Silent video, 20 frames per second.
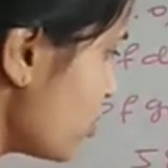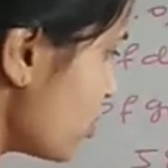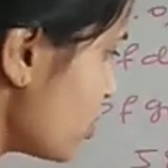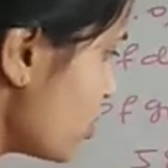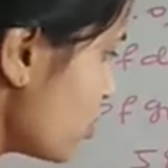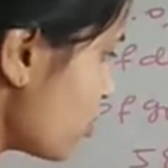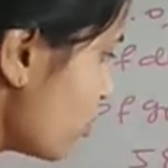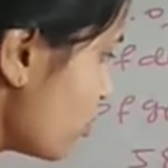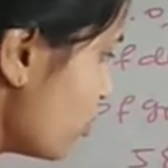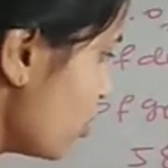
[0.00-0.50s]

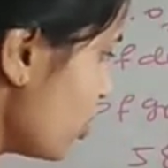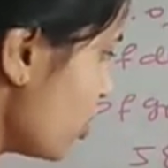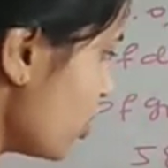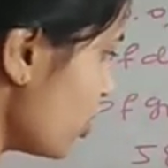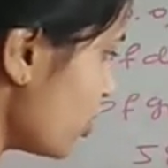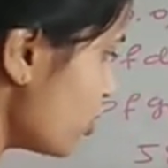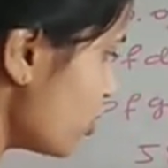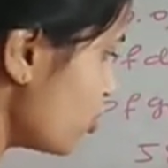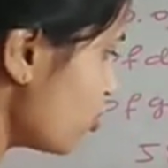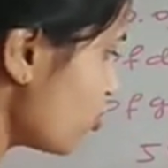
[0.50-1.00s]
0.
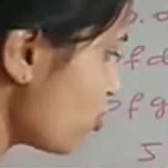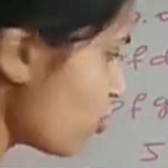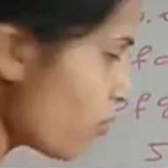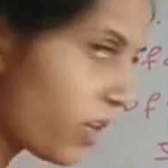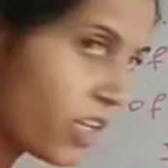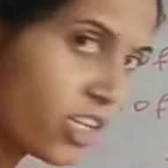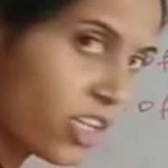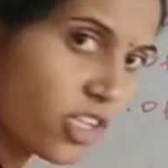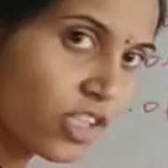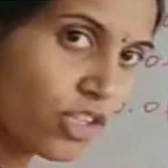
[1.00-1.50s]
0
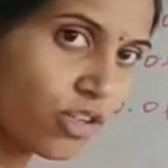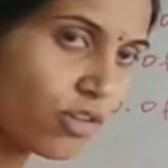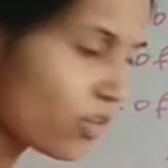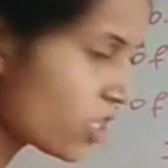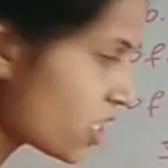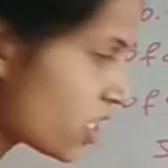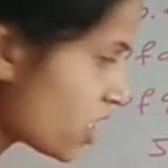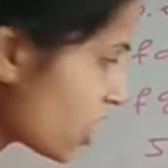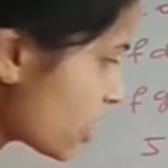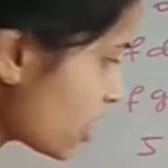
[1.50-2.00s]
minus 0
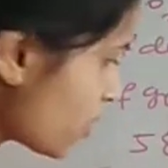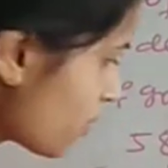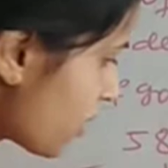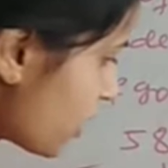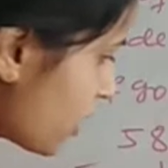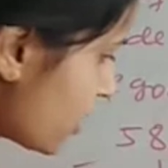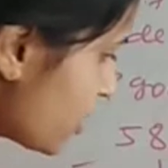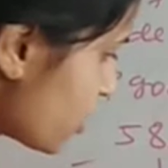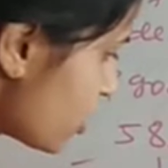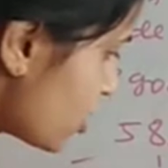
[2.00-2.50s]
is nothing
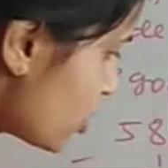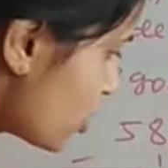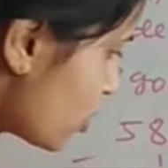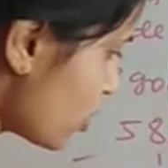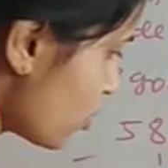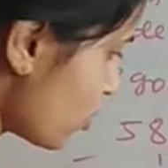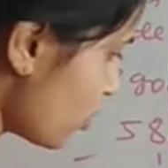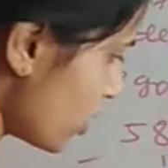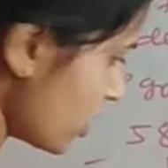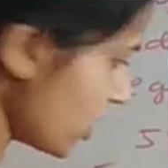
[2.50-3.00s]
but
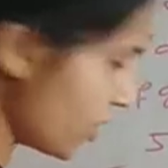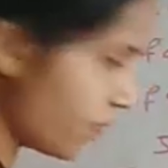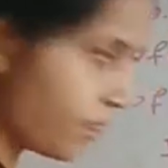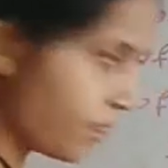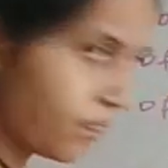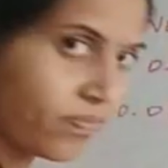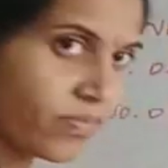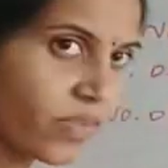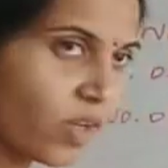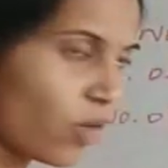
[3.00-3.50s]
0 only.
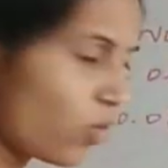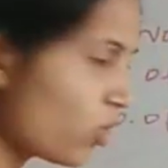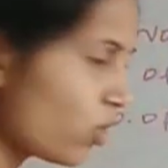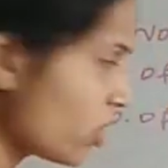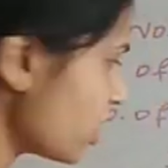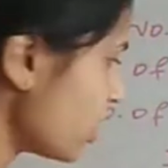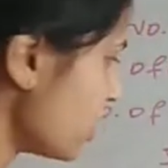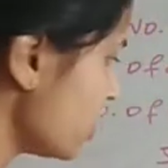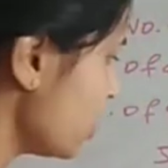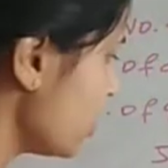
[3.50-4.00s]

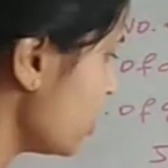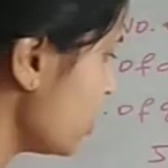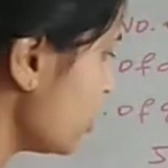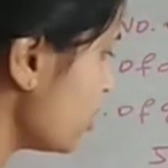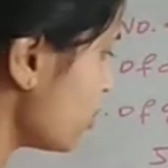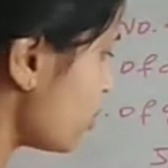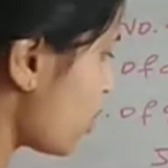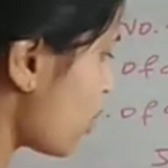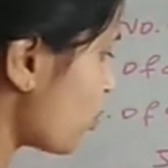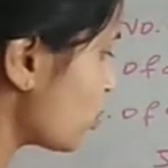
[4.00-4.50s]
Okay,
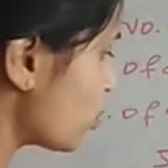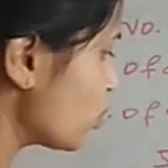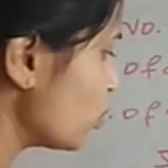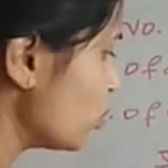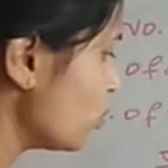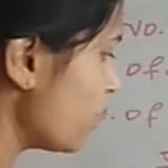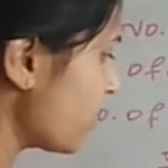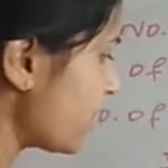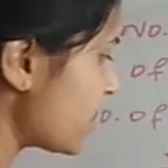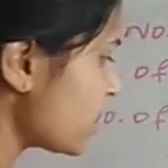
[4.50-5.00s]
now
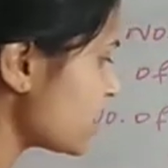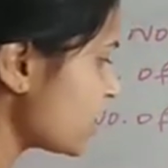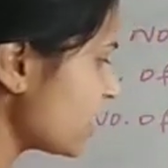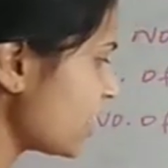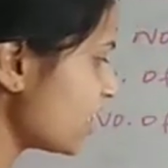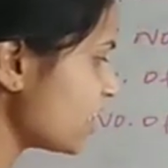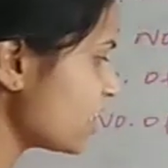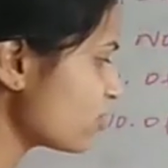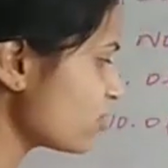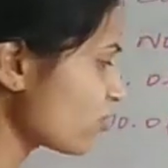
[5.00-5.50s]
2 minus
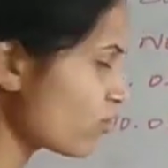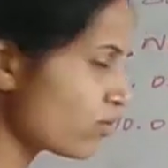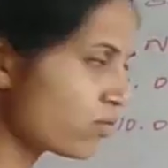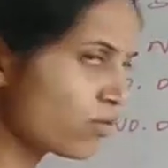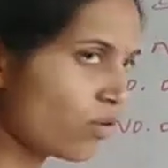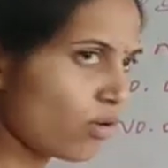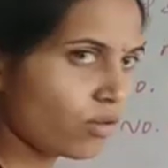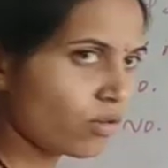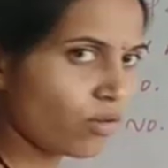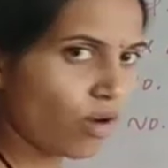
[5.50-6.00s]
8 is
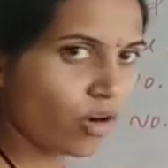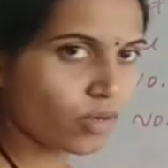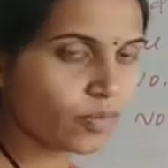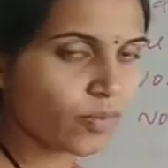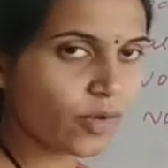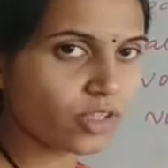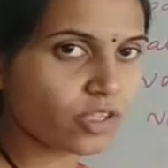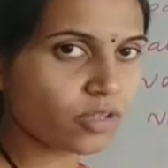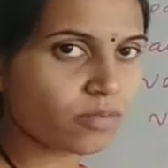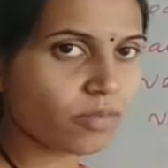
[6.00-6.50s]
also not
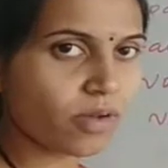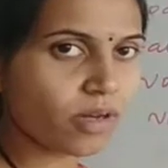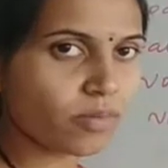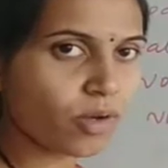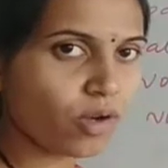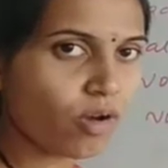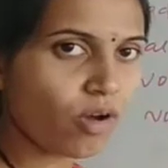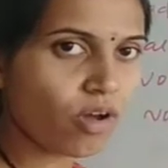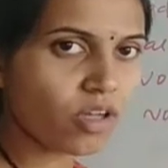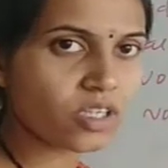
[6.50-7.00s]
possible
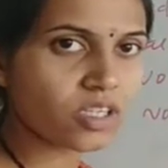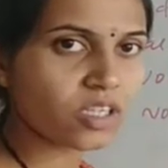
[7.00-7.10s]
because